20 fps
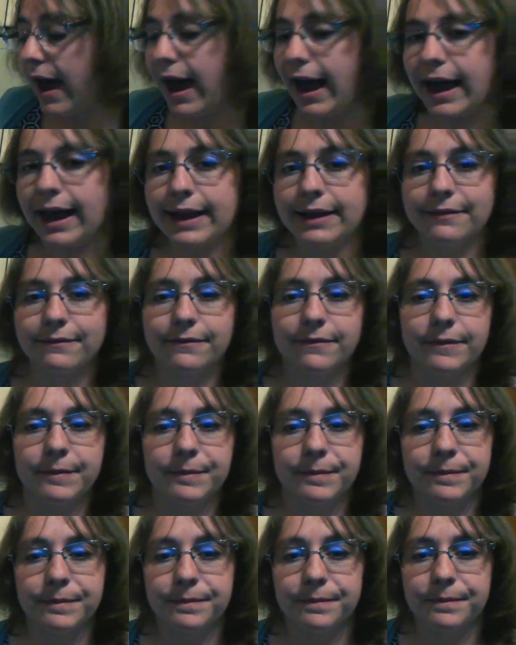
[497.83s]
5.
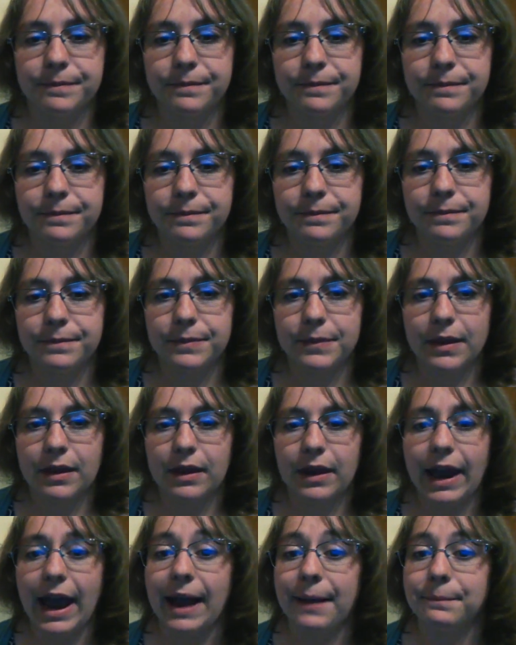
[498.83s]

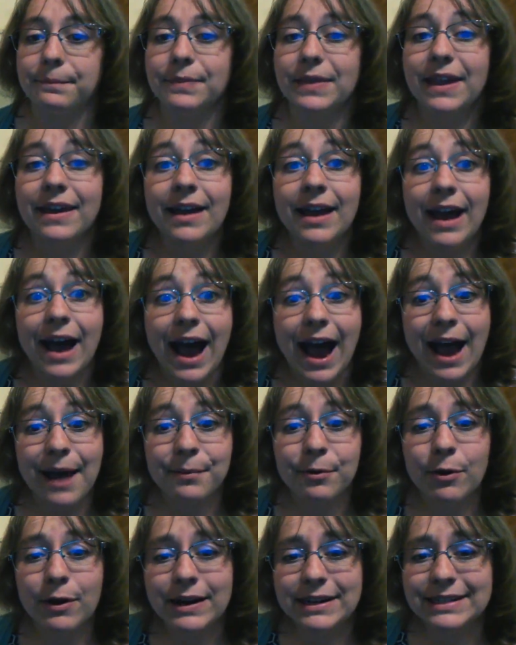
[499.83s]
Okay,
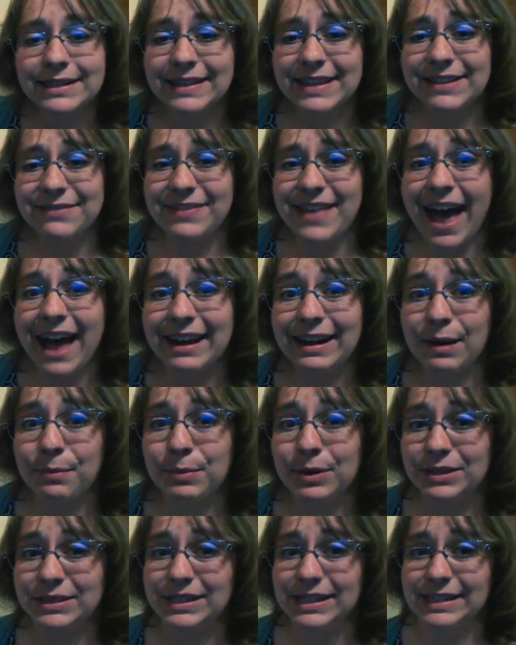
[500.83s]
I'm going to leave that
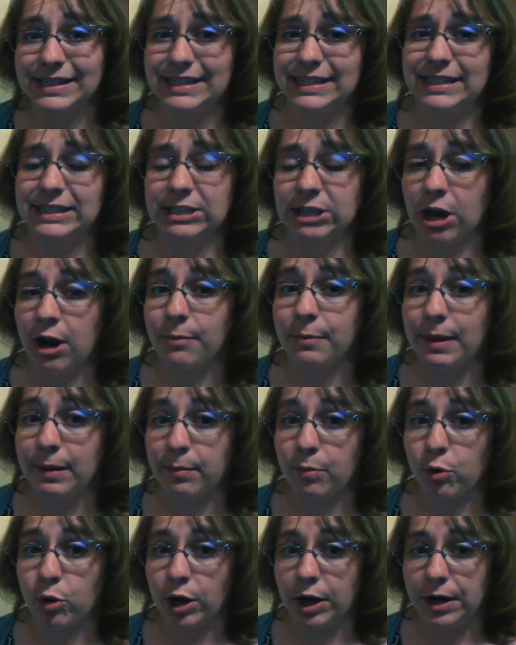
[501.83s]
number sentence on my
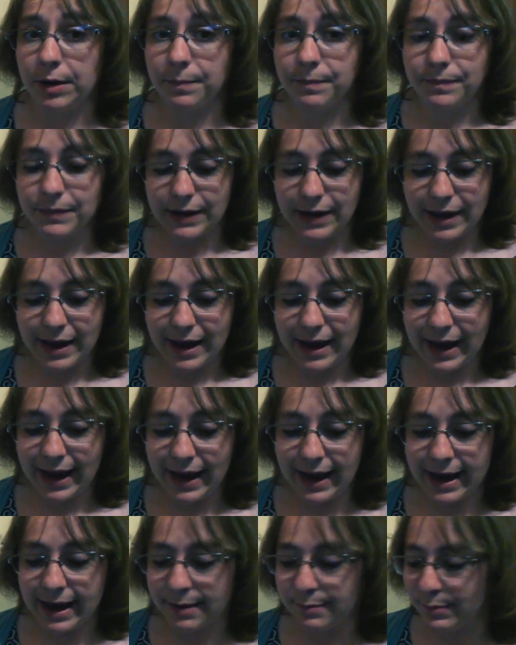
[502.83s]
board.
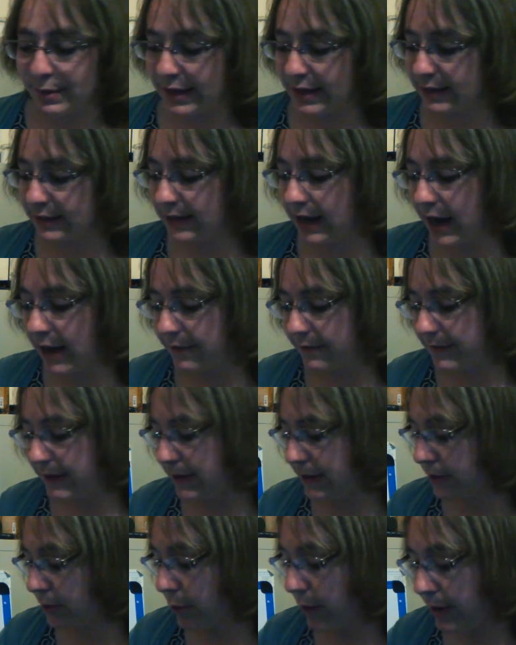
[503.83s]
And Miss Huff
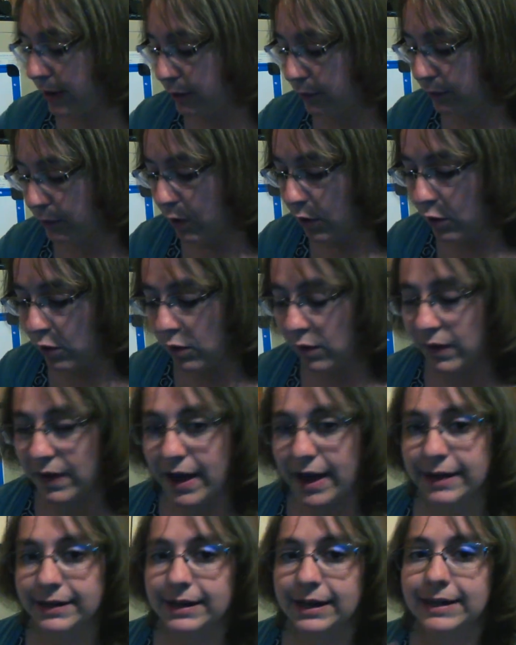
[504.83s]
is going to roll
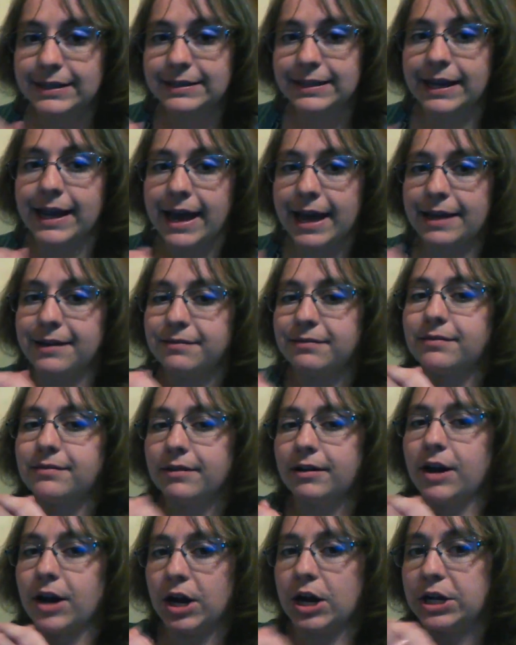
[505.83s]
that dice again.
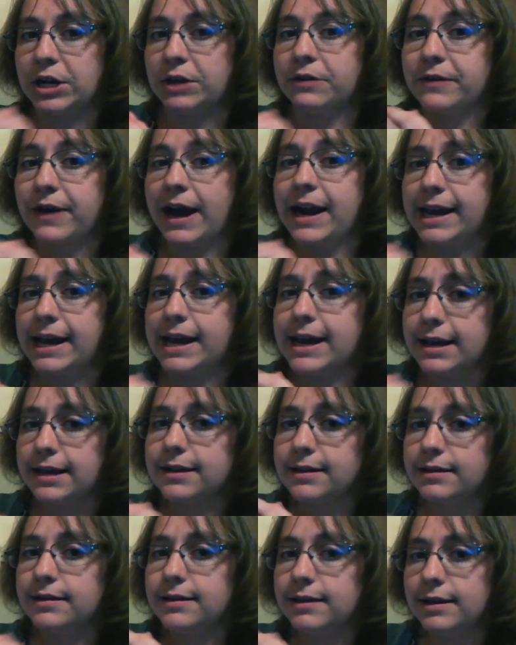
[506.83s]
Are you ready?
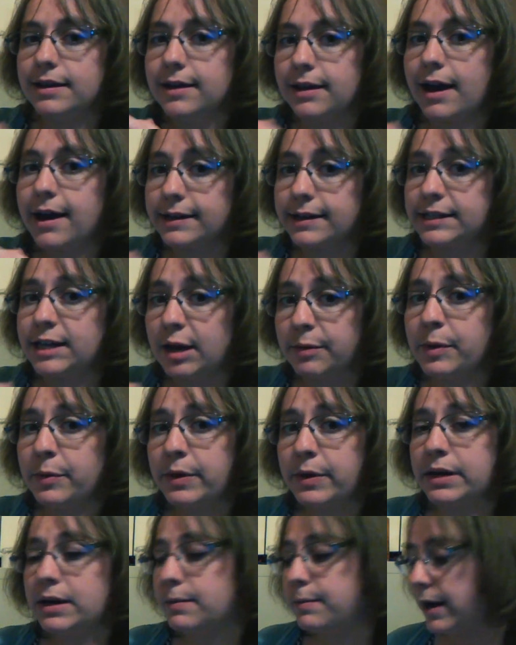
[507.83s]
Now tell me
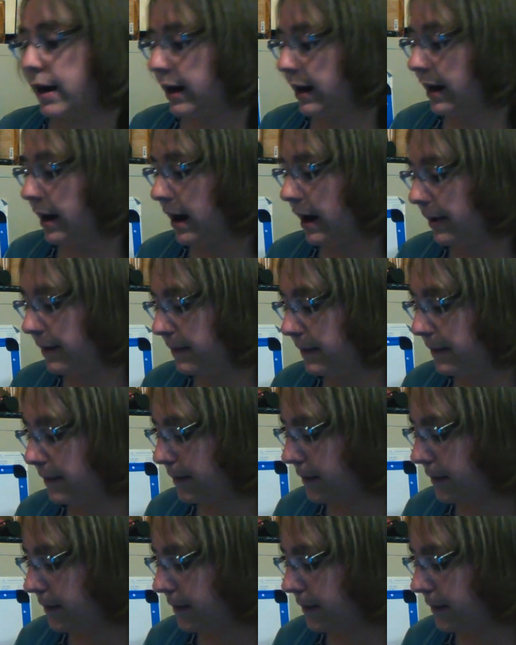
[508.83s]
what number I got.